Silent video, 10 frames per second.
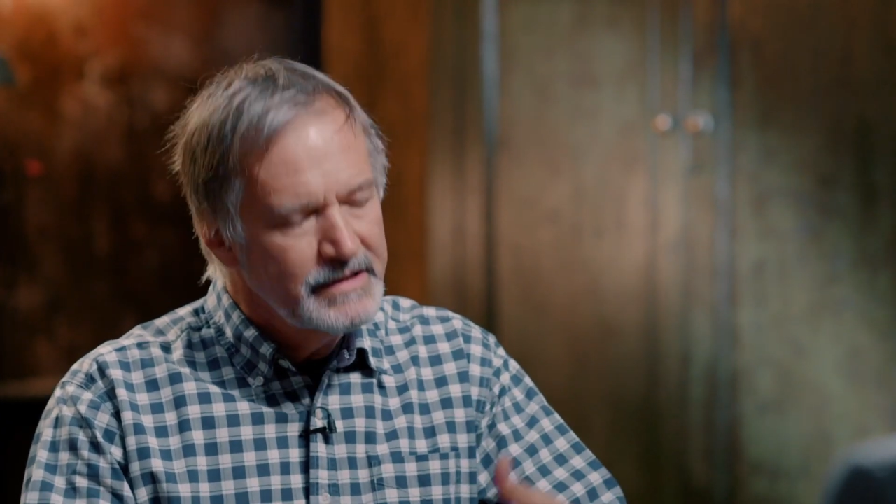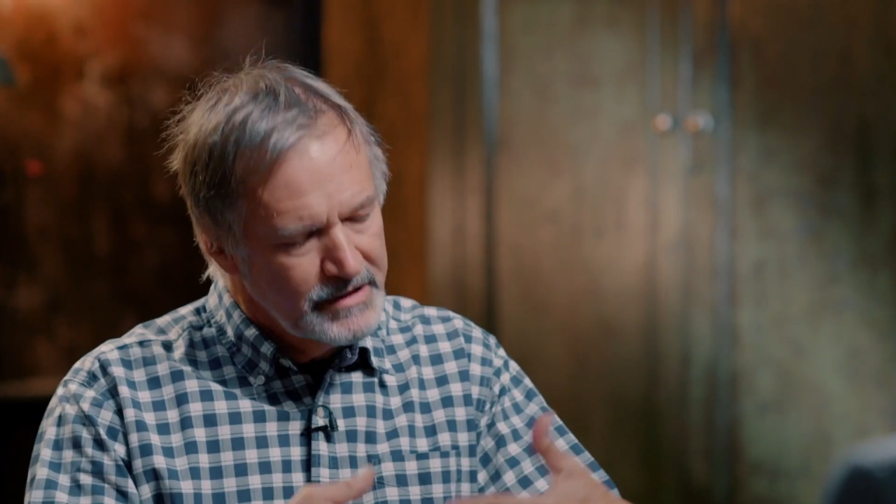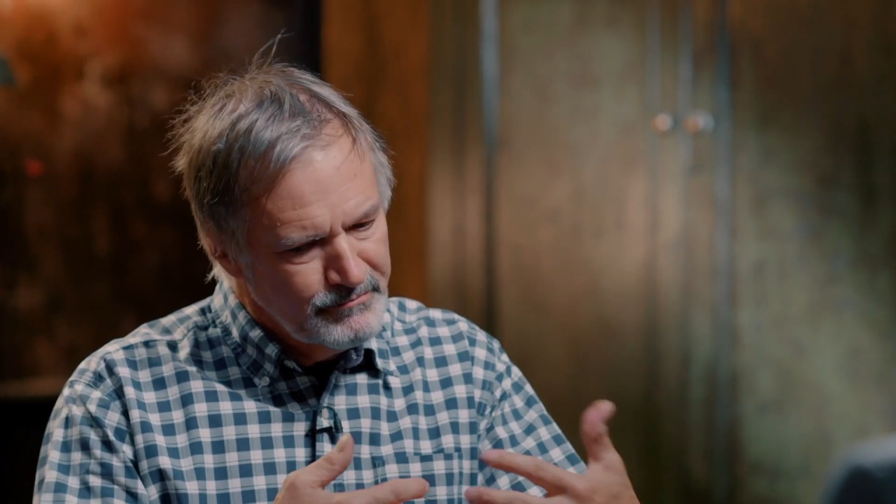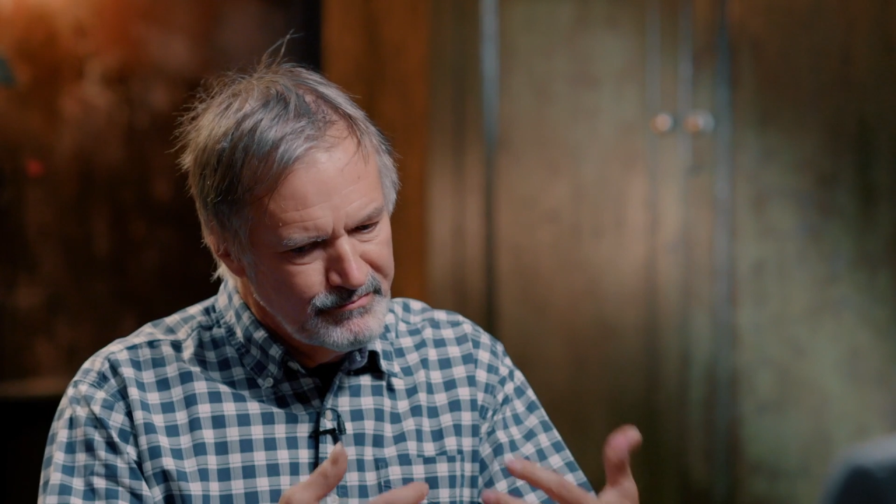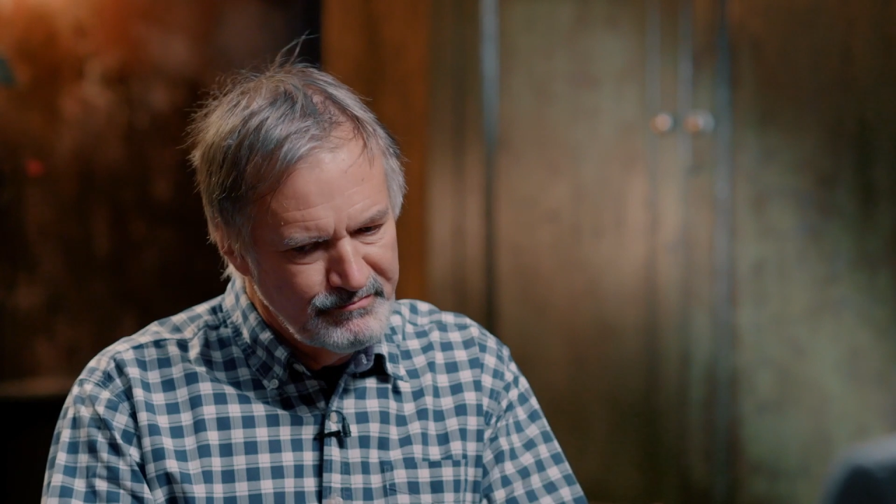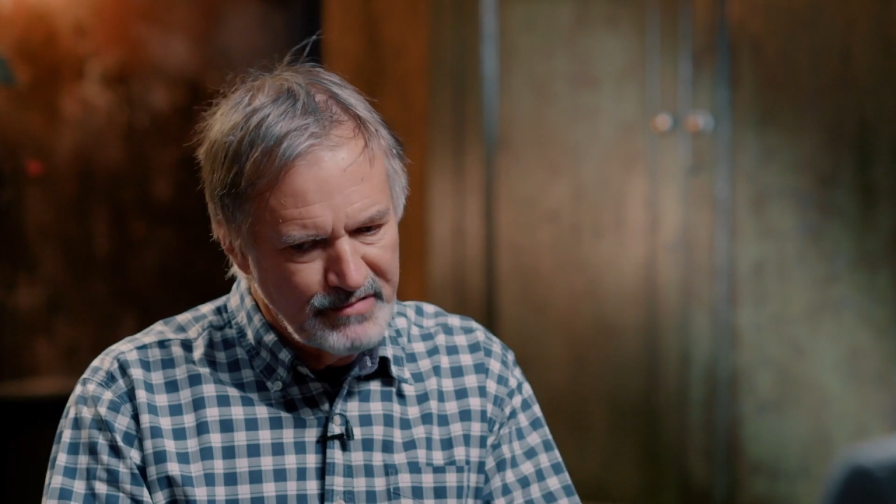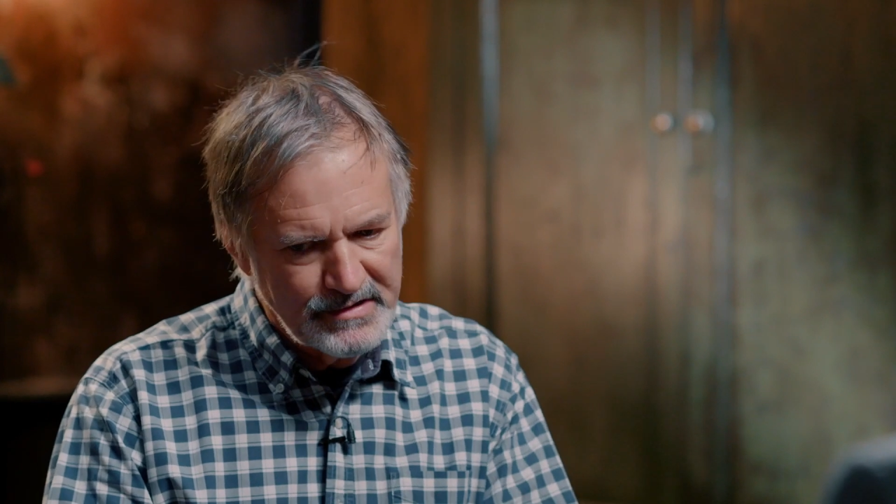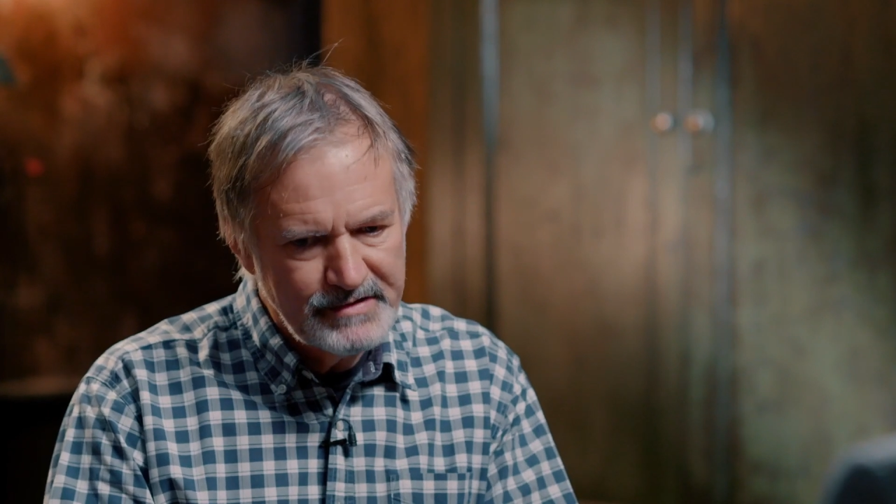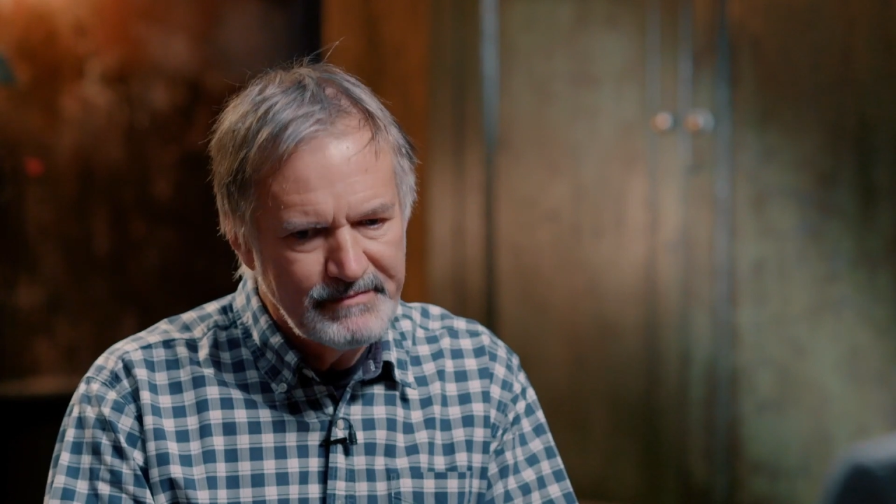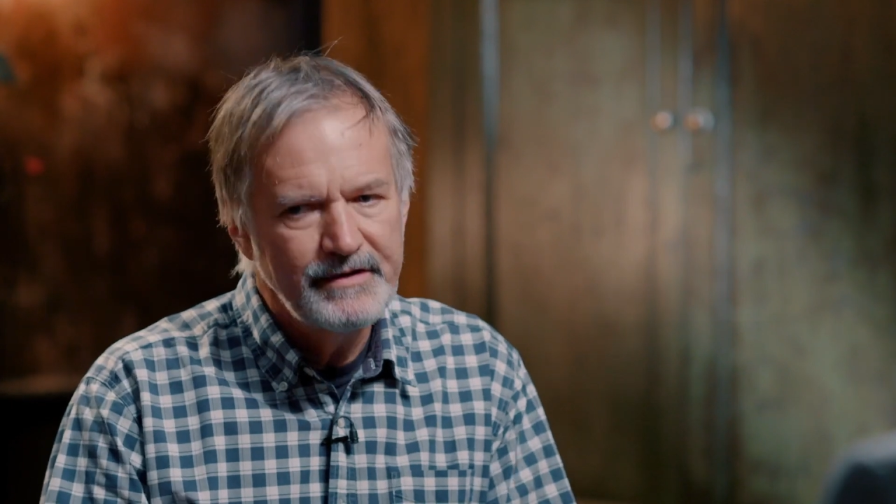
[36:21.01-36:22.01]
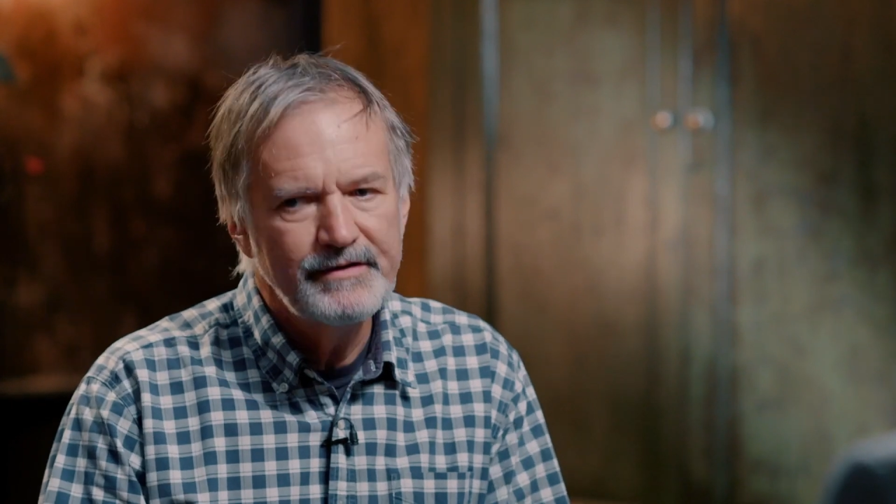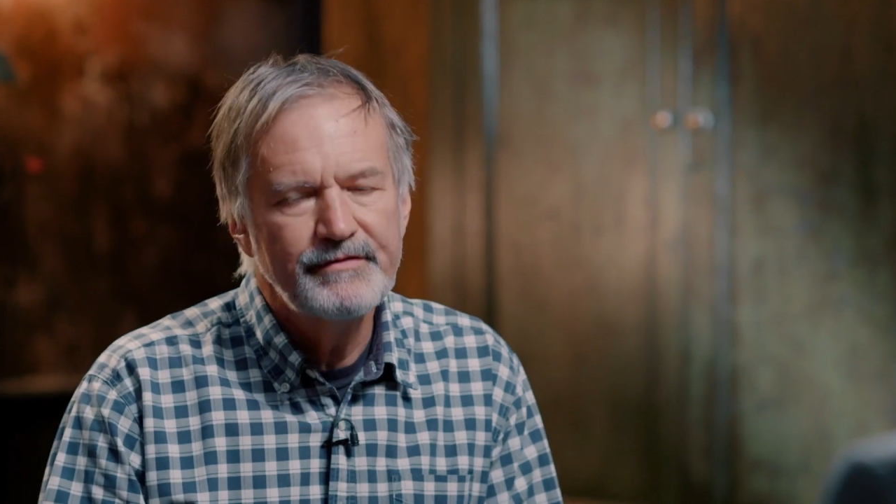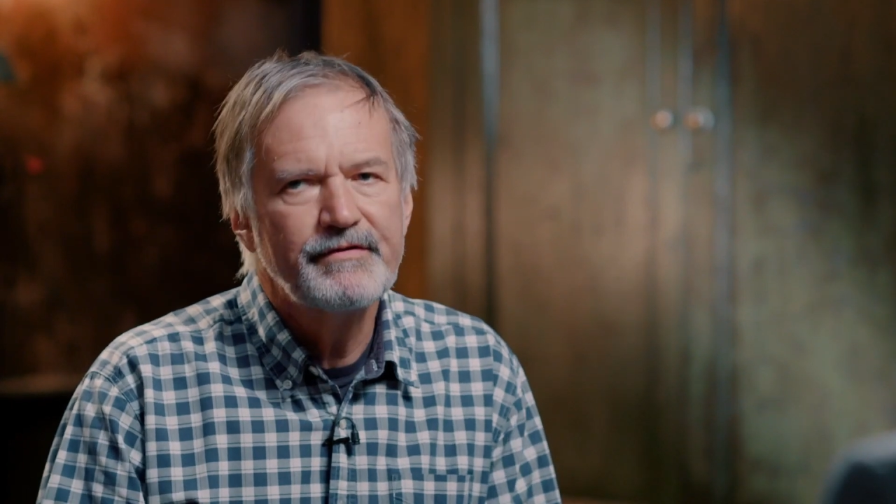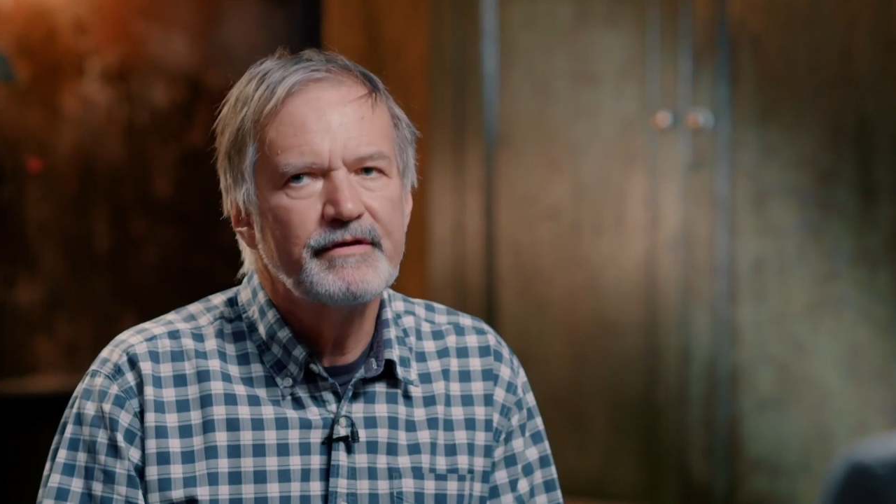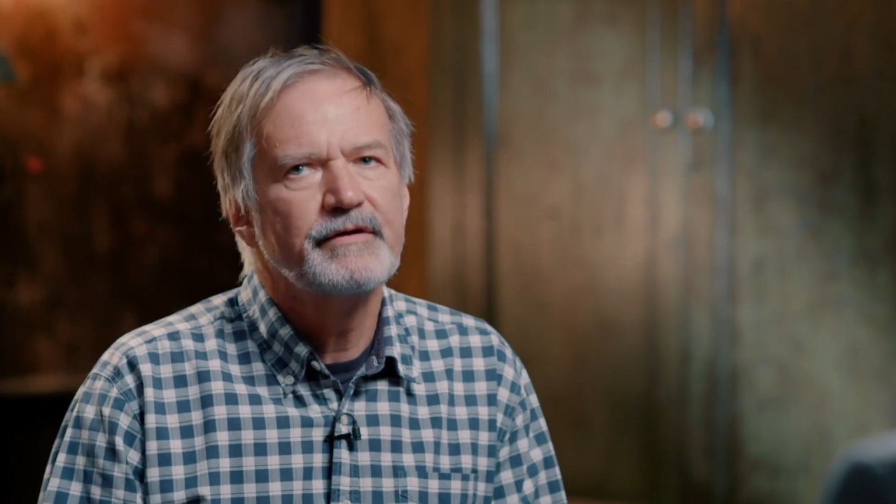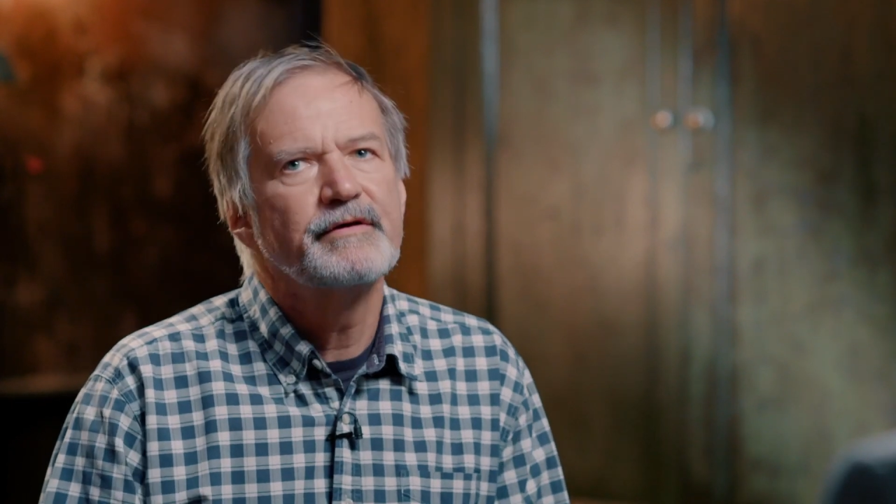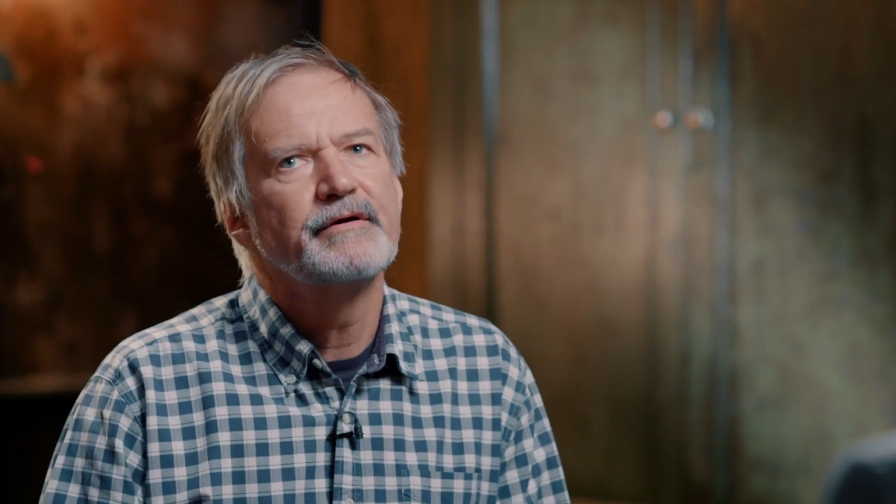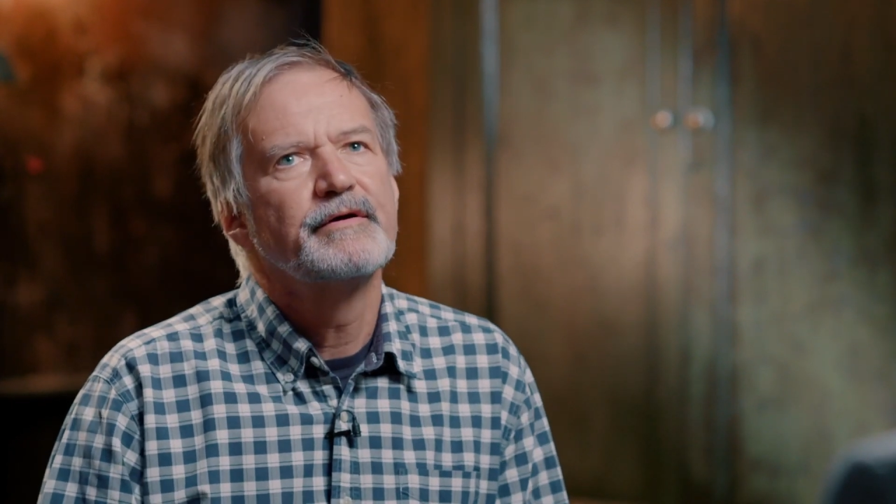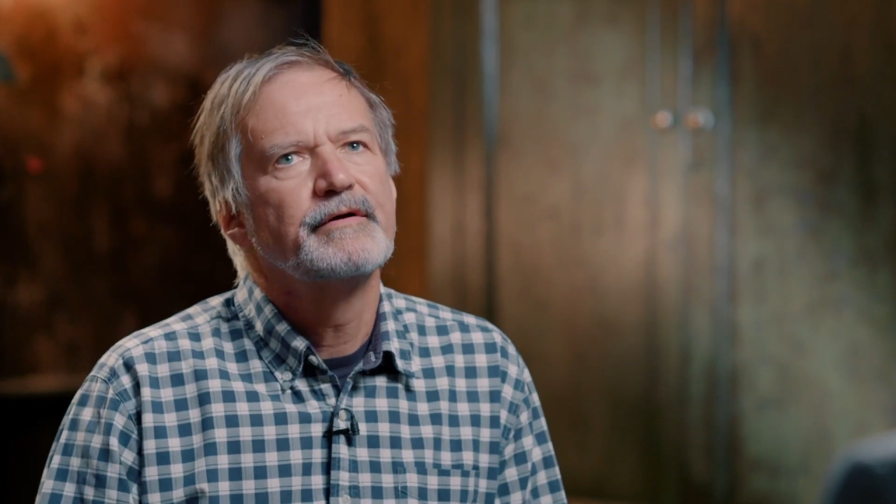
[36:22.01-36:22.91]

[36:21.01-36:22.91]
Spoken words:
and the bottom end of the